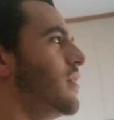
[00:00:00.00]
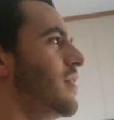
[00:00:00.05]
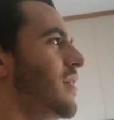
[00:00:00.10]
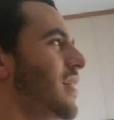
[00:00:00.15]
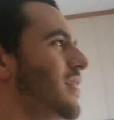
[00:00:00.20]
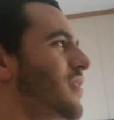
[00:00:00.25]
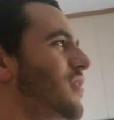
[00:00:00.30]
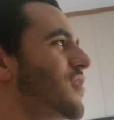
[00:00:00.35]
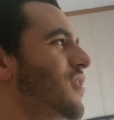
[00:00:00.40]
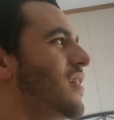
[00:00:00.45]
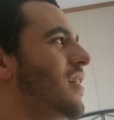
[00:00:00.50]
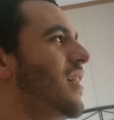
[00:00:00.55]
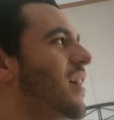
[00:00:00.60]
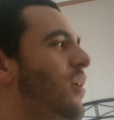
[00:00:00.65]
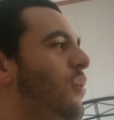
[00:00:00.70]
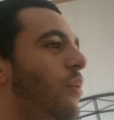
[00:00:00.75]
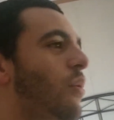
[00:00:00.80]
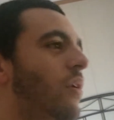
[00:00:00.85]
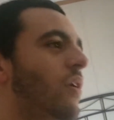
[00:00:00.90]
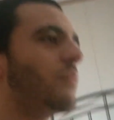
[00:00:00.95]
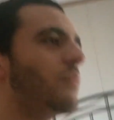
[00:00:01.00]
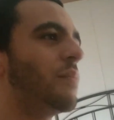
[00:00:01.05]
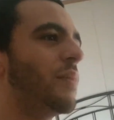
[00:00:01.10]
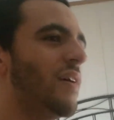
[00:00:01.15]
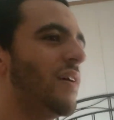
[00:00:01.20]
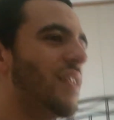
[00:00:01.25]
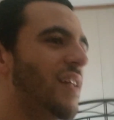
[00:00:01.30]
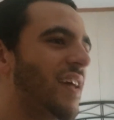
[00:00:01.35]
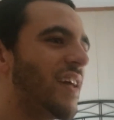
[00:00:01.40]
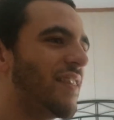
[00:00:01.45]
like there's a lot of world
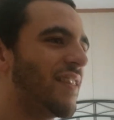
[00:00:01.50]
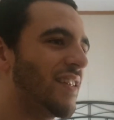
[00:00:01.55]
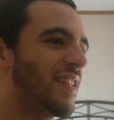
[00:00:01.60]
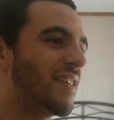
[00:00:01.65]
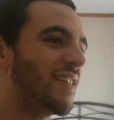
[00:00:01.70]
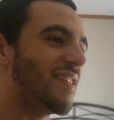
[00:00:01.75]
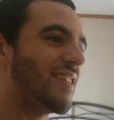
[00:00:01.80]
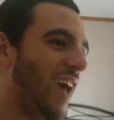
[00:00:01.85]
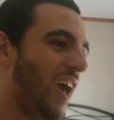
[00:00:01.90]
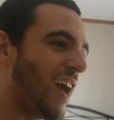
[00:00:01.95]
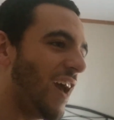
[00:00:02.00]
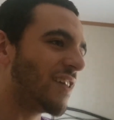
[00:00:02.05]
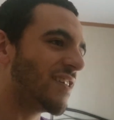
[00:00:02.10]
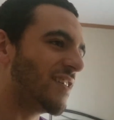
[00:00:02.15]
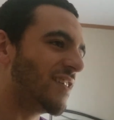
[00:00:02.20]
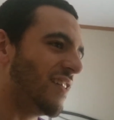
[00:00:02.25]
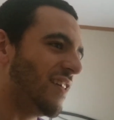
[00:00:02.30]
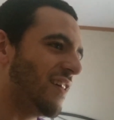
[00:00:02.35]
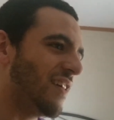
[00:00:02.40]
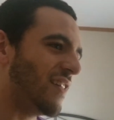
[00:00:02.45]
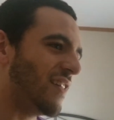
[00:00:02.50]
building in the text